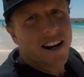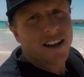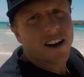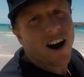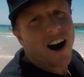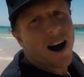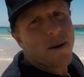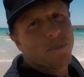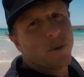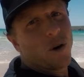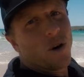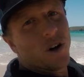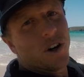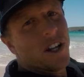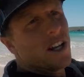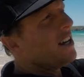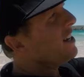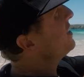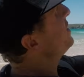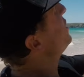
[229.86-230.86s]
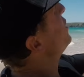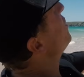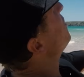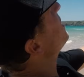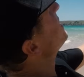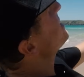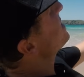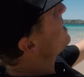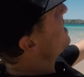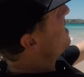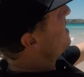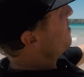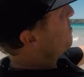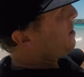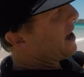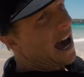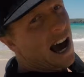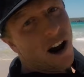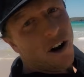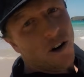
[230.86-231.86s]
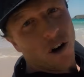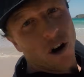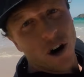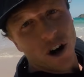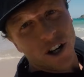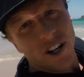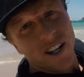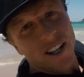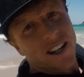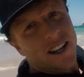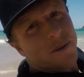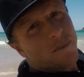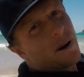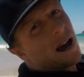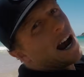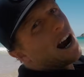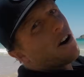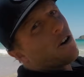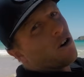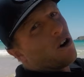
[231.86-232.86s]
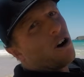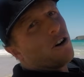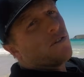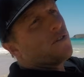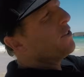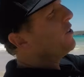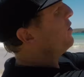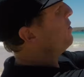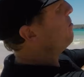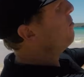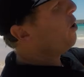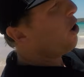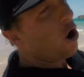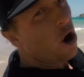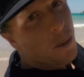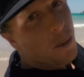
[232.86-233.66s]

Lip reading: kiteboard, it's power on, power off, more